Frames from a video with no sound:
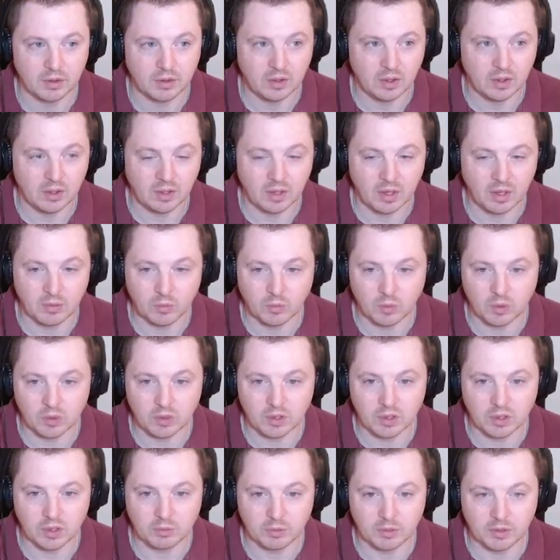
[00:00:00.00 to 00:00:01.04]
Alright, more
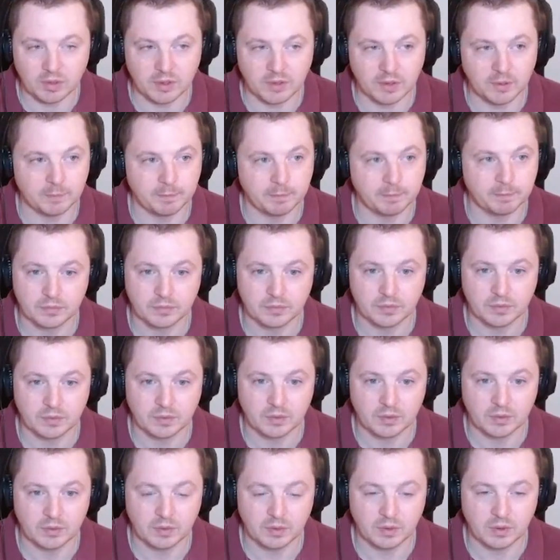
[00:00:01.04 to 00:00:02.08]
company.
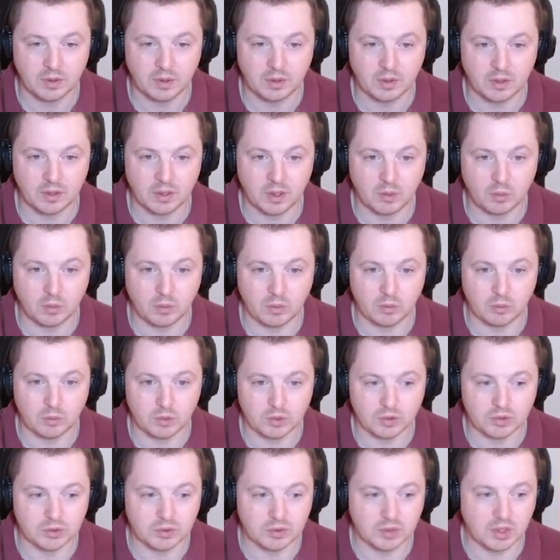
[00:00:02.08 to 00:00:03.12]
I got one
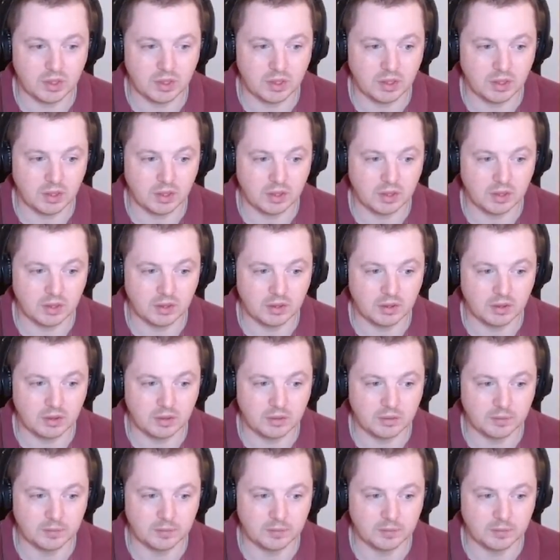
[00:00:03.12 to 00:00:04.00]
more dreadnought here.